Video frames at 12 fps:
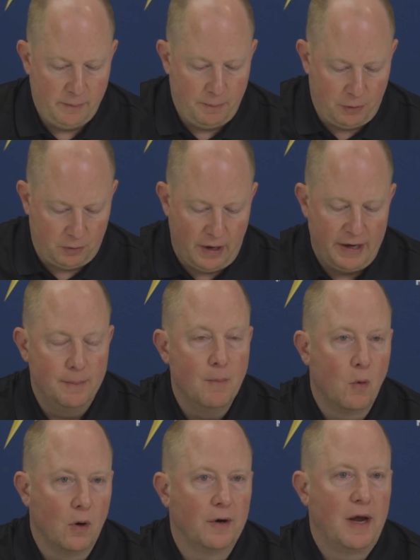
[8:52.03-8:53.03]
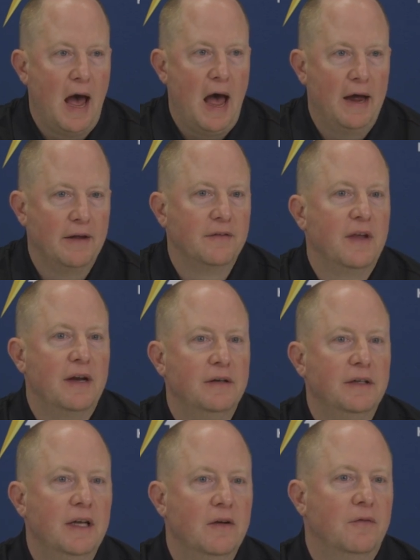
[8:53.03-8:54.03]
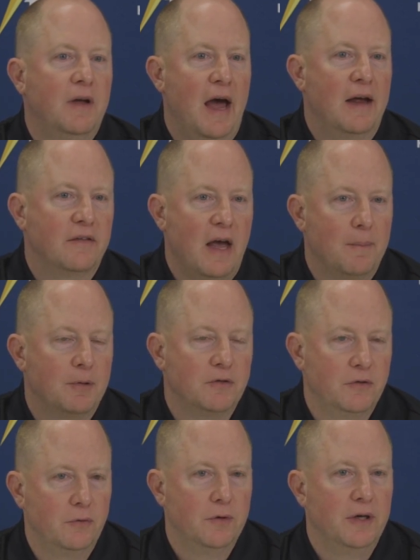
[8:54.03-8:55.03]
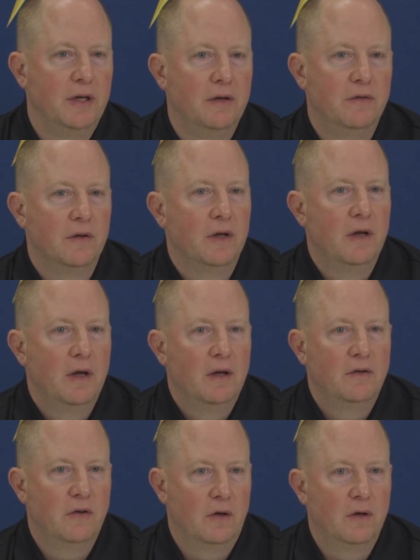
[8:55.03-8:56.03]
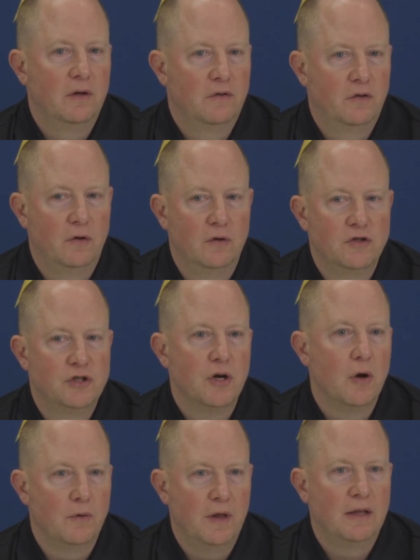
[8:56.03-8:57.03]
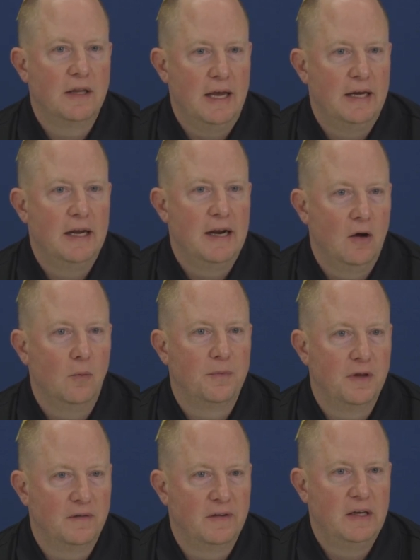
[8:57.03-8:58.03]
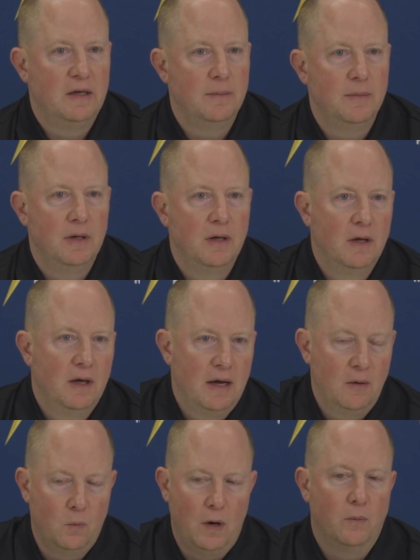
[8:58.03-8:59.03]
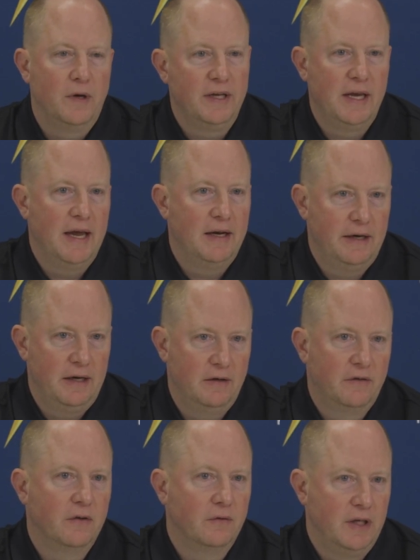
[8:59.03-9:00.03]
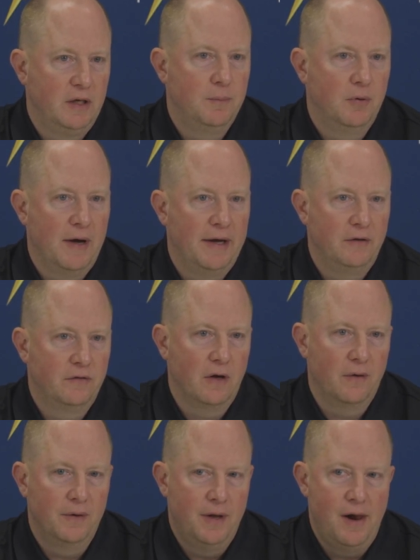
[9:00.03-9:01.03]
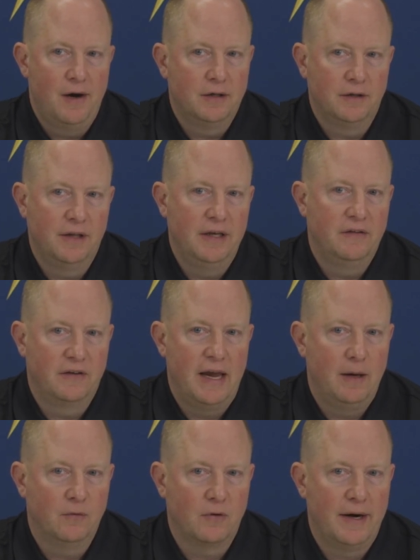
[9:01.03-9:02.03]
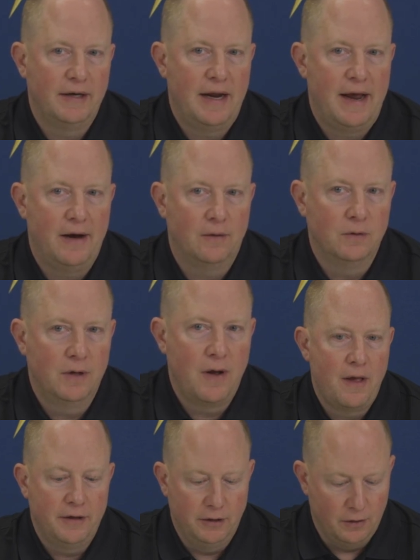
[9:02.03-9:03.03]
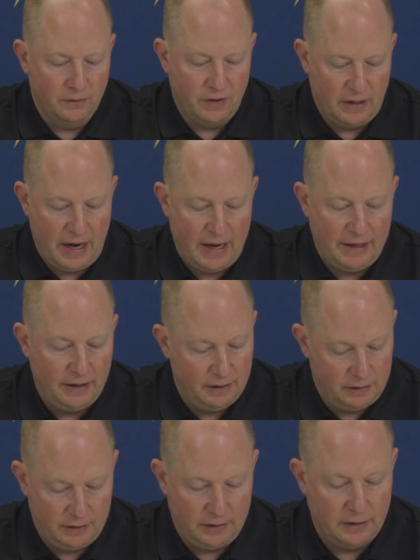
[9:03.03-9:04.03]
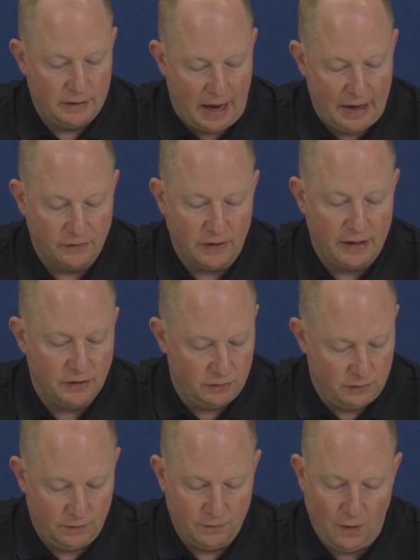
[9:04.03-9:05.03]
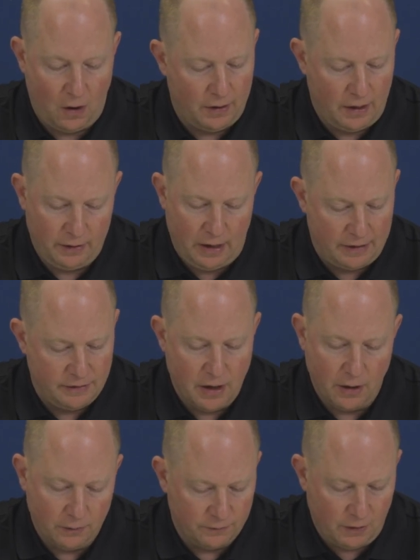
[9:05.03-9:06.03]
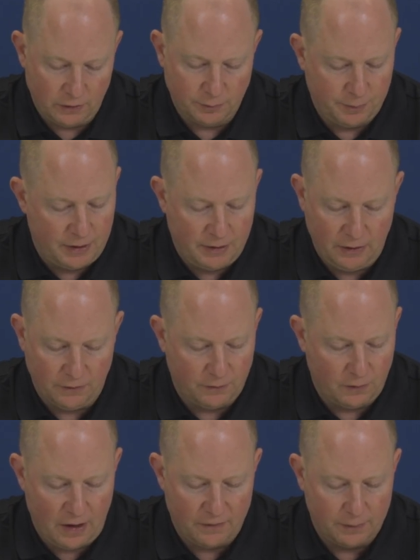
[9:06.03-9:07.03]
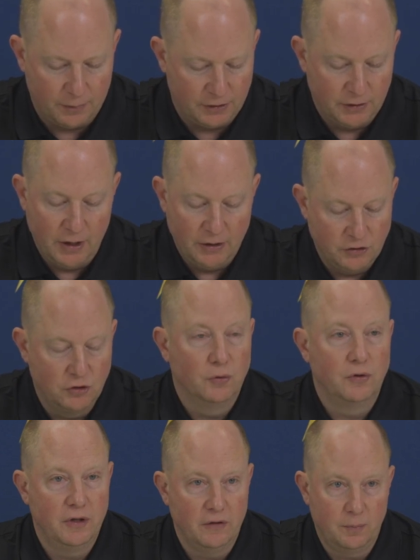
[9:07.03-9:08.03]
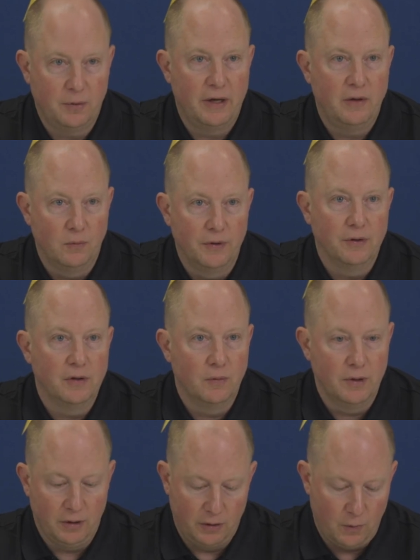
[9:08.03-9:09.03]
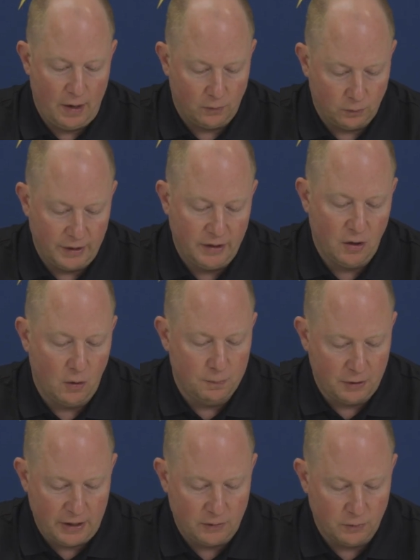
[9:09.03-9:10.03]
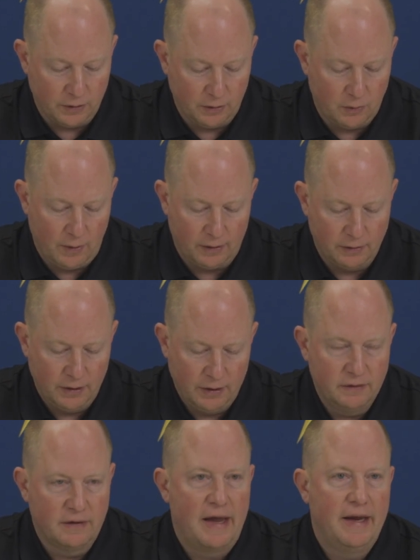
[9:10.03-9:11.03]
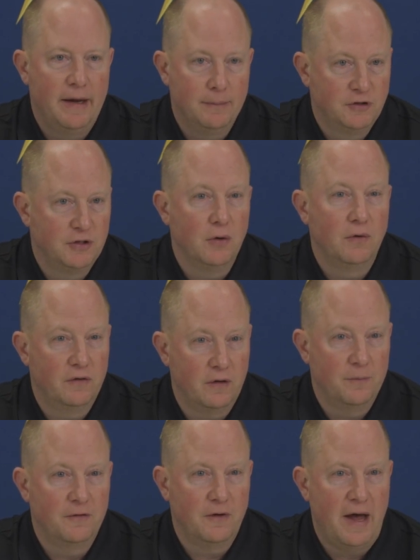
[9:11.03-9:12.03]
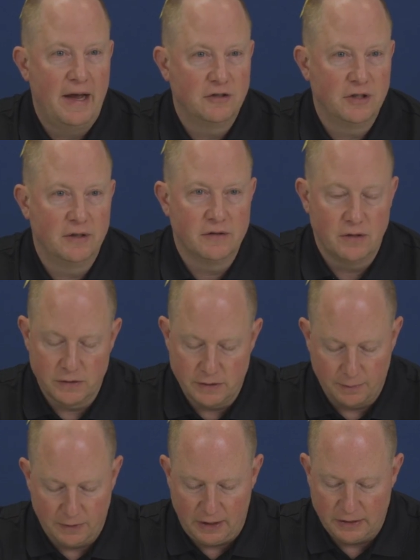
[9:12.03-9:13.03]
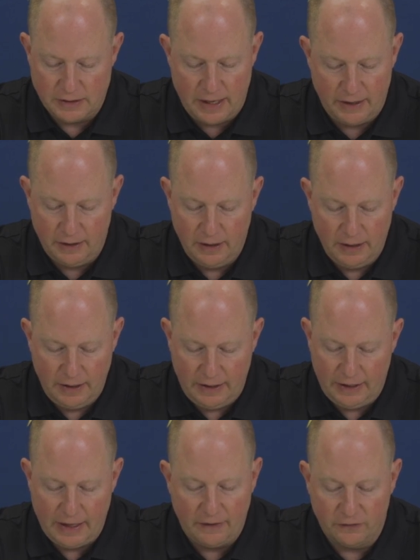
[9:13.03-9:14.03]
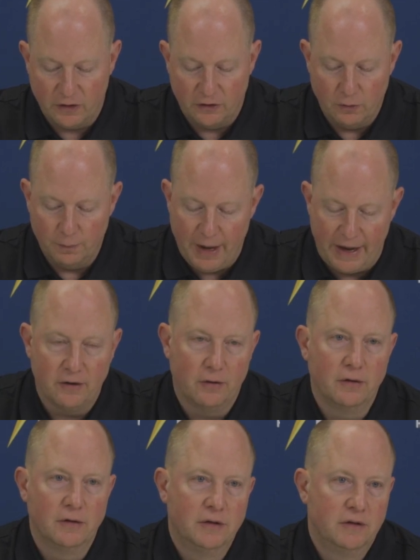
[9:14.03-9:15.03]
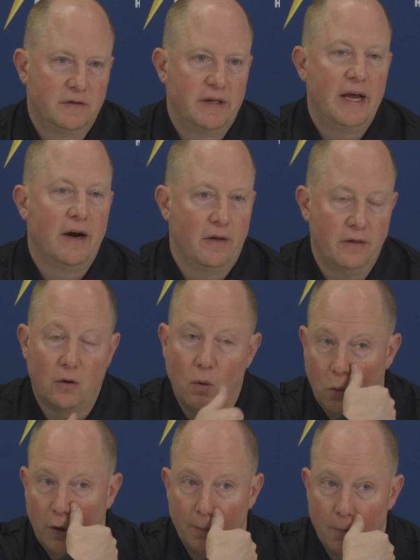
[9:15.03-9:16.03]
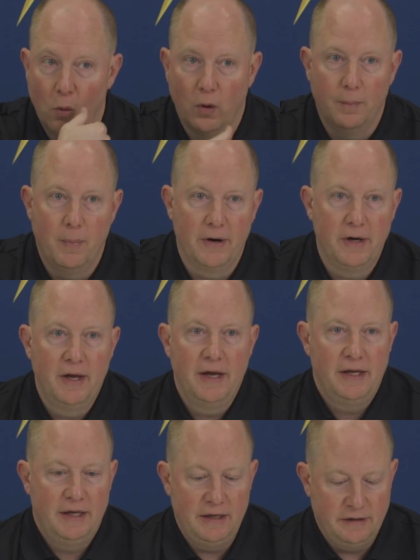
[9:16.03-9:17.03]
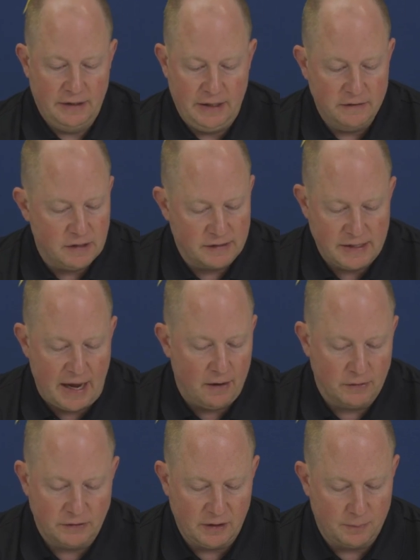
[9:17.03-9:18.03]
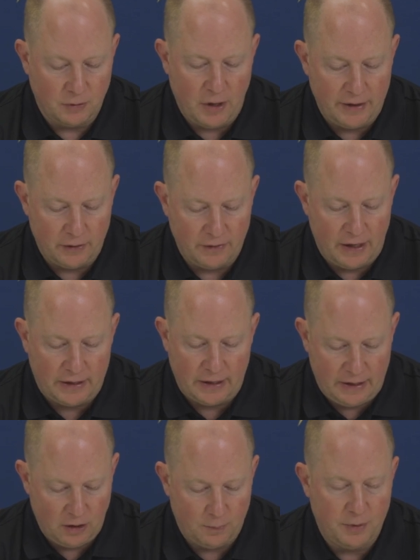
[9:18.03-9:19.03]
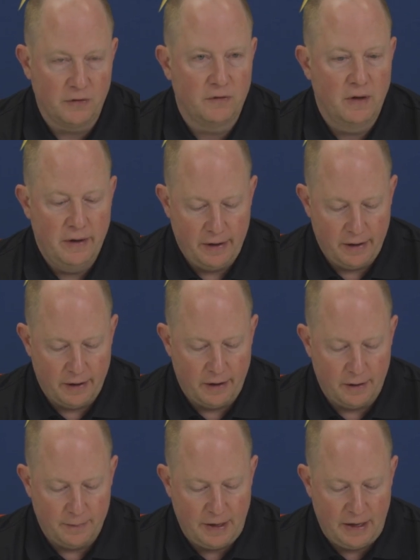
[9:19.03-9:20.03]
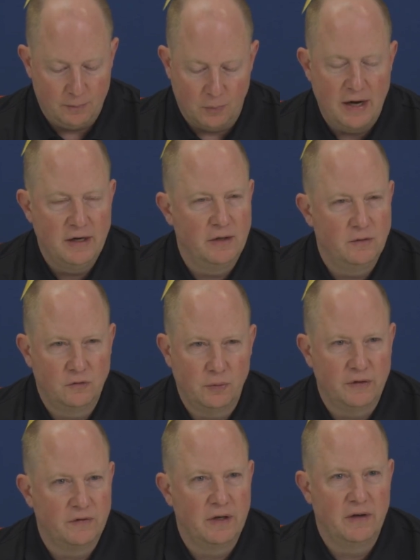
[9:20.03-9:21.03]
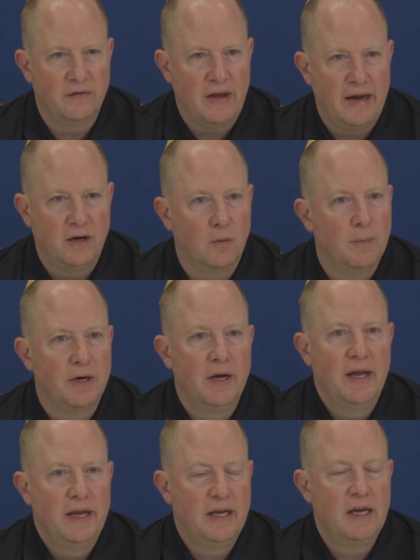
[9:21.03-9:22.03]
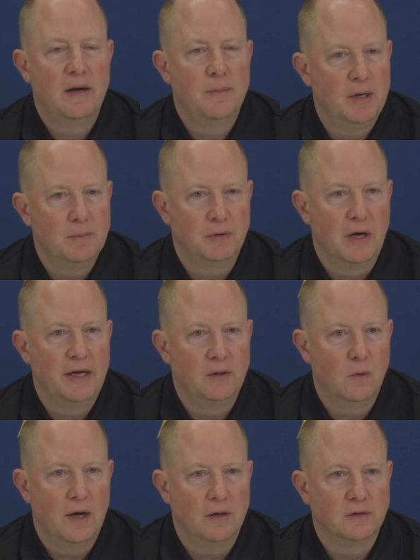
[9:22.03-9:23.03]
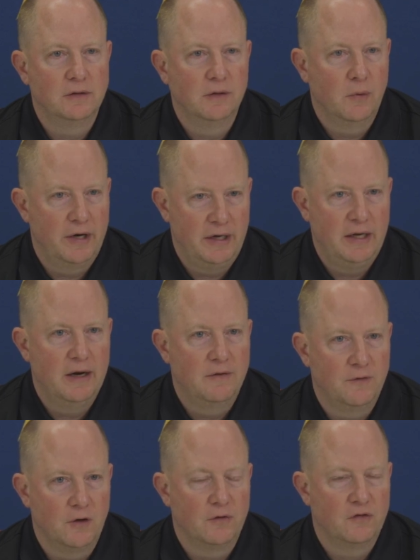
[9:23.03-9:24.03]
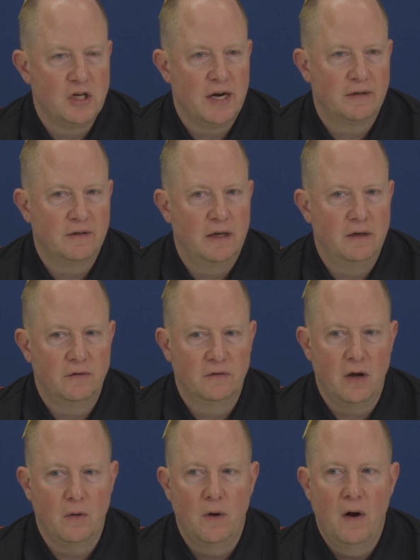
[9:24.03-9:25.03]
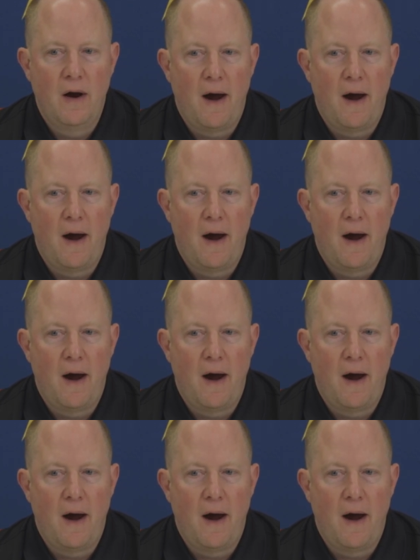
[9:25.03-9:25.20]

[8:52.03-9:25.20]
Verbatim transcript: play more guys and give guys opportunities to to show that they can help the team when we get into league play. So these games right now, you know, today guys like Von, I know Von's been here forever, but Julius played really, really well. Rico played really well. Tyam showed some flashes. There's some things that he has to do better to get on the court more, but he, he's a talented player that can help us. Um, and Brendan twisted his ankle, but he had been playing well when he had first checked in. So